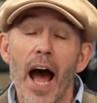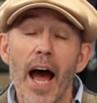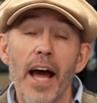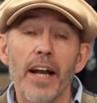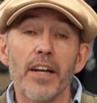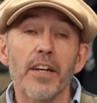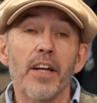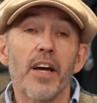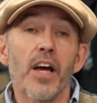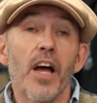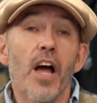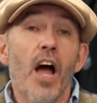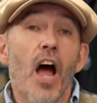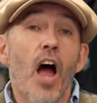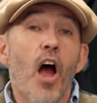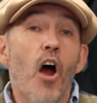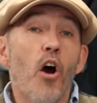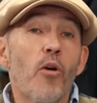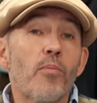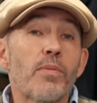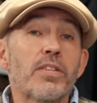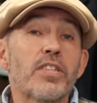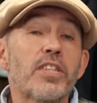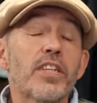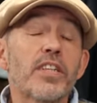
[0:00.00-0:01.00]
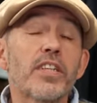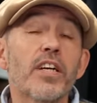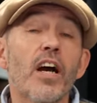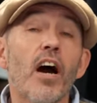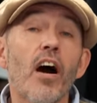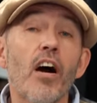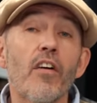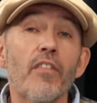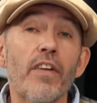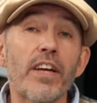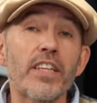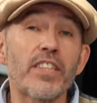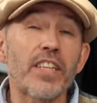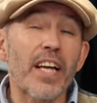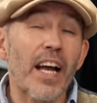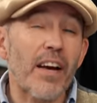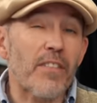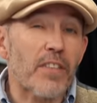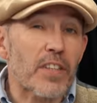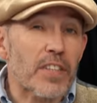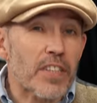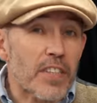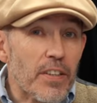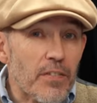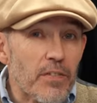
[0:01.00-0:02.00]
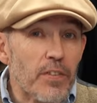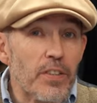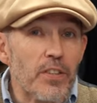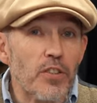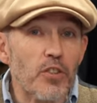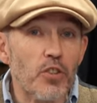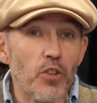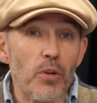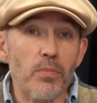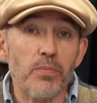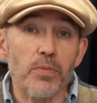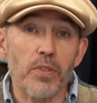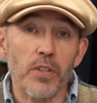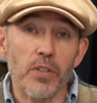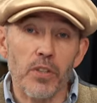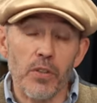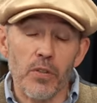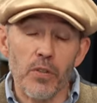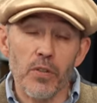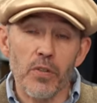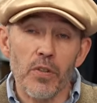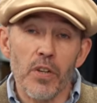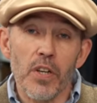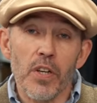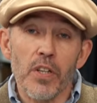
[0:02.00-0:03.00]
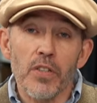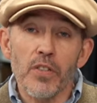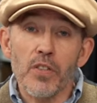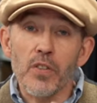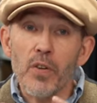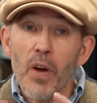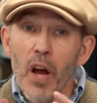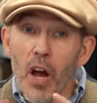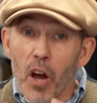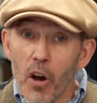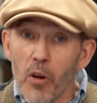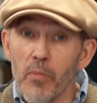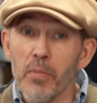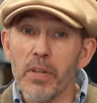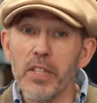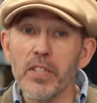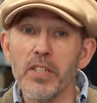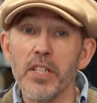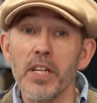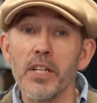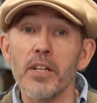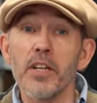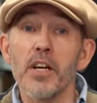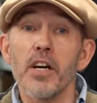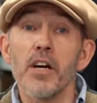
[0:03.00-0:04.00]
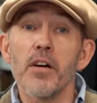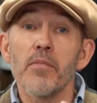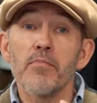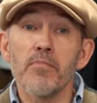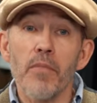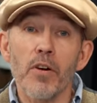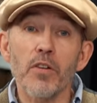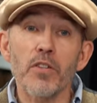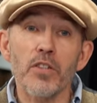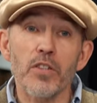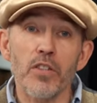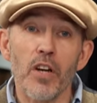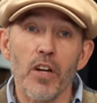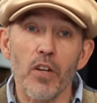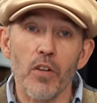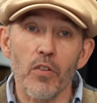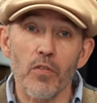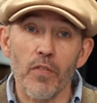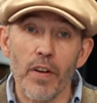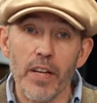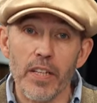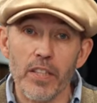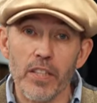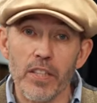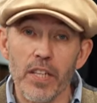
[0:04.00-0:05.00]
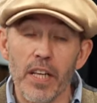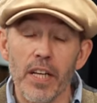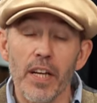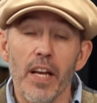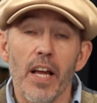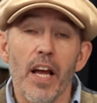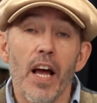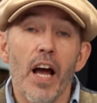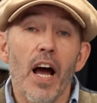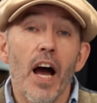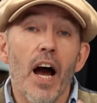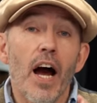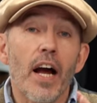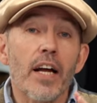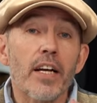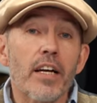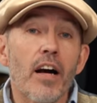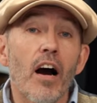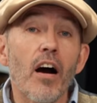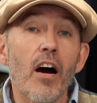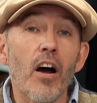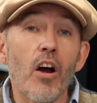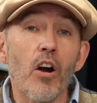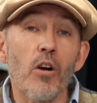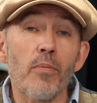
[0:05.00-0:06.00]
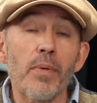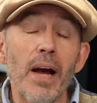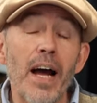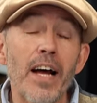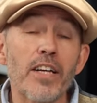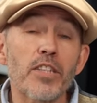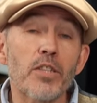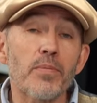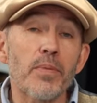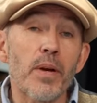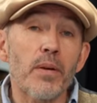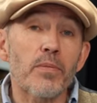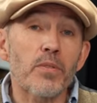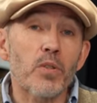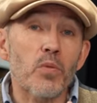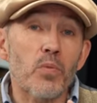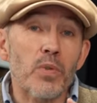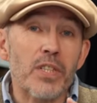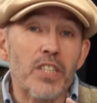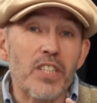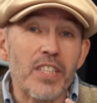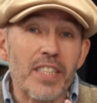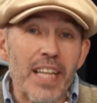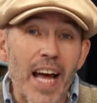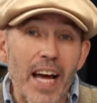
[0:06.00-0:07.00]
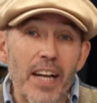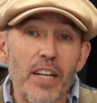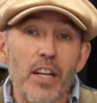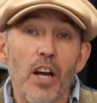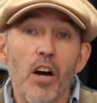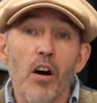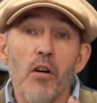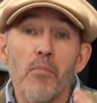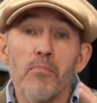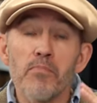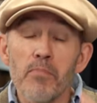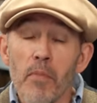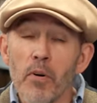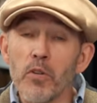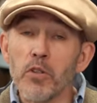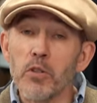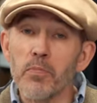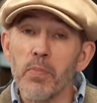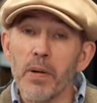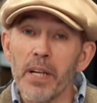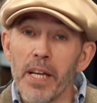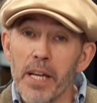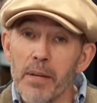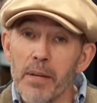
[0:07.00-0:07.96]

and helmets in car racing have a different job to do to helmets in motorcycle racing. A car helmet has to be able to withstand multiple